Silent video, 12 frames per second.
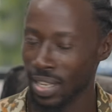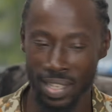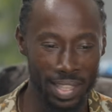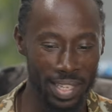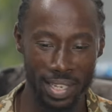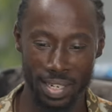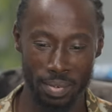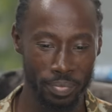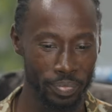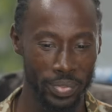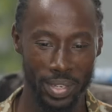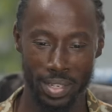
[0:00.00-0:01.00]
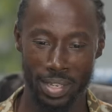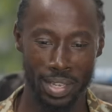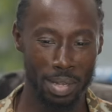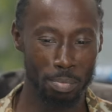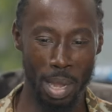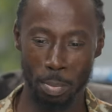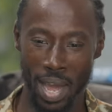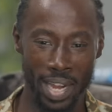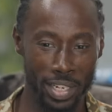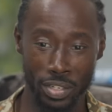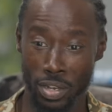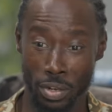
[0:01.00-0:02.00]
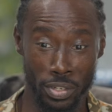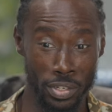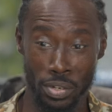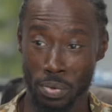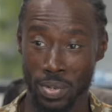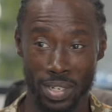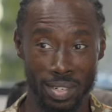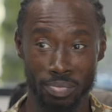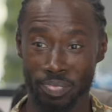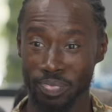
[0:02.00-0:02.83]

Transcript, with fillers: And then my body starts doing